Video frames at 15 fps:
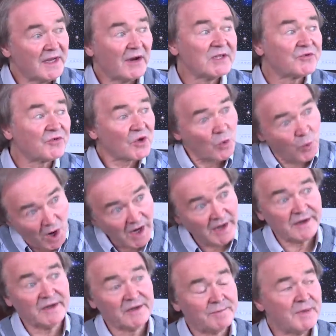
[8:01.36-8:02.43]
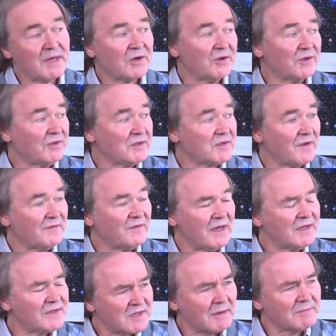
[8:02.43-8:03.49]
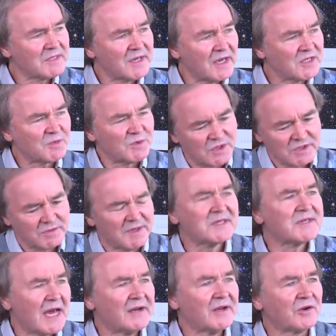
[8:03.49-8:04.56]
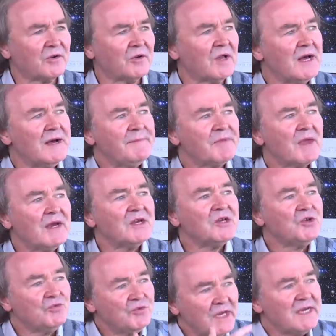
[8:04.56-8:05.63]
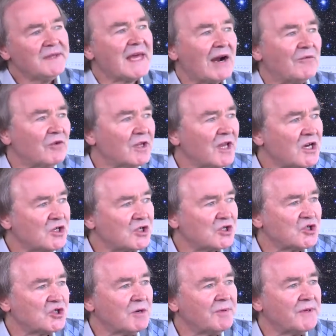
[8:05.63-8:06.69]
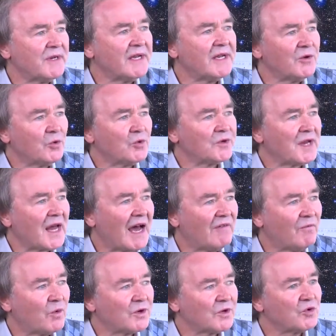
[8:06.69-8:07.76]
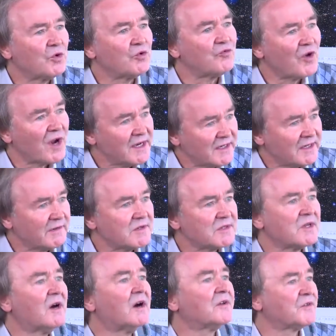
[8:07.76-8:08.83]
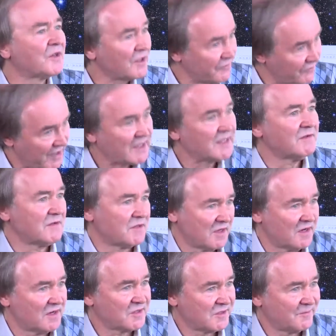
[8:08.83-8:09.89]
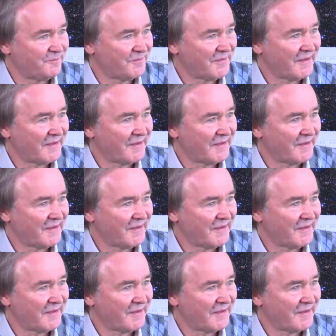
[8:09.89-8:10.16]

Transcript: Now, it's required because in some sense, which is a bit technical, you need that relationship in order to have what are called radiative stars and convective stars.